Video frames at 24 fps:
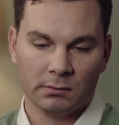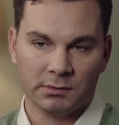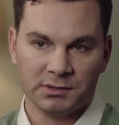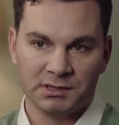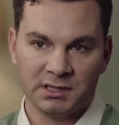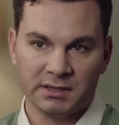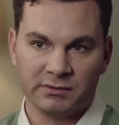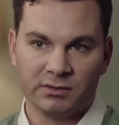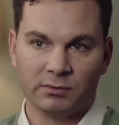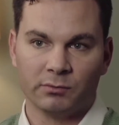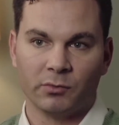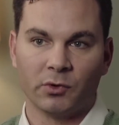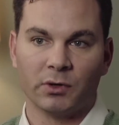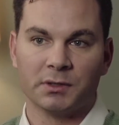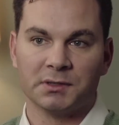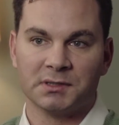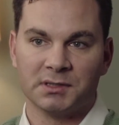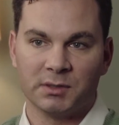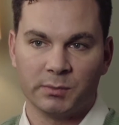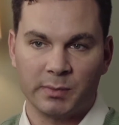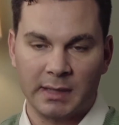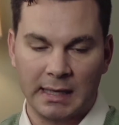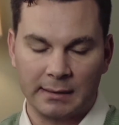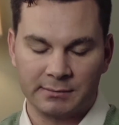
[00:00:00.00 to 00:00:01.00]
He received an
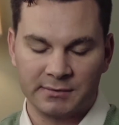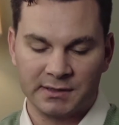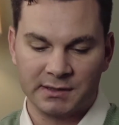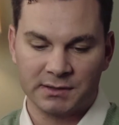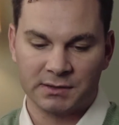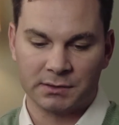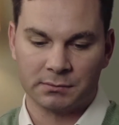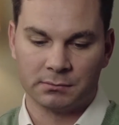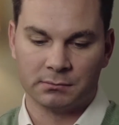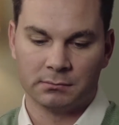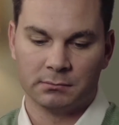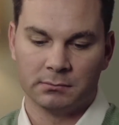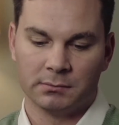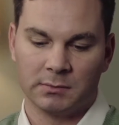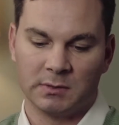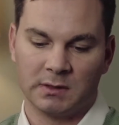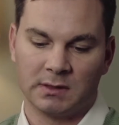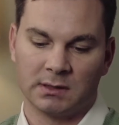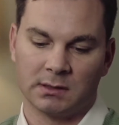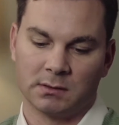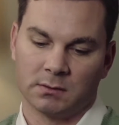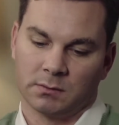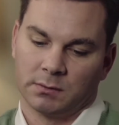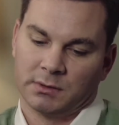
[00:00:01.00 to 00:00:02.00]
emergency baptism
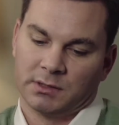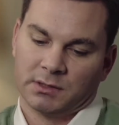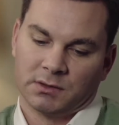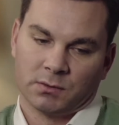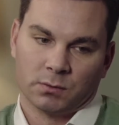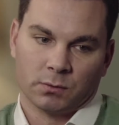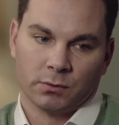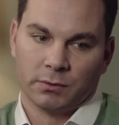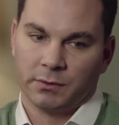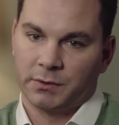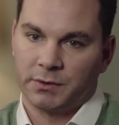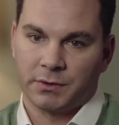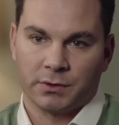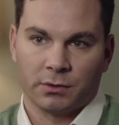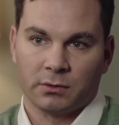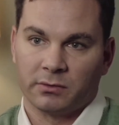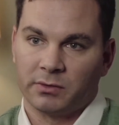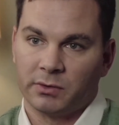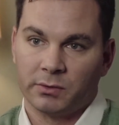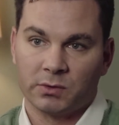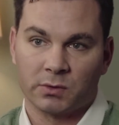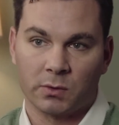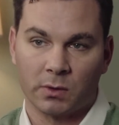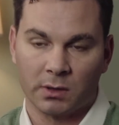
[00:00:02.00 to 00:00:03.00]
because we just weren't sure
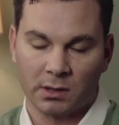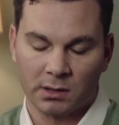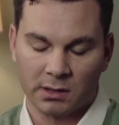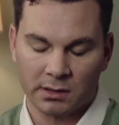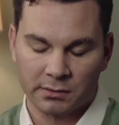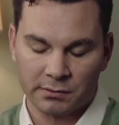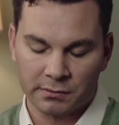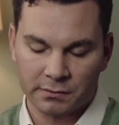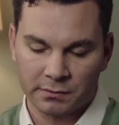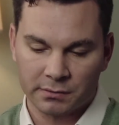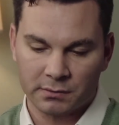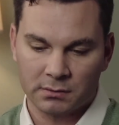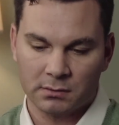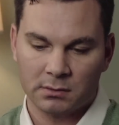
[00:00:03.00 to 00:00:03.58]
if he was going to live.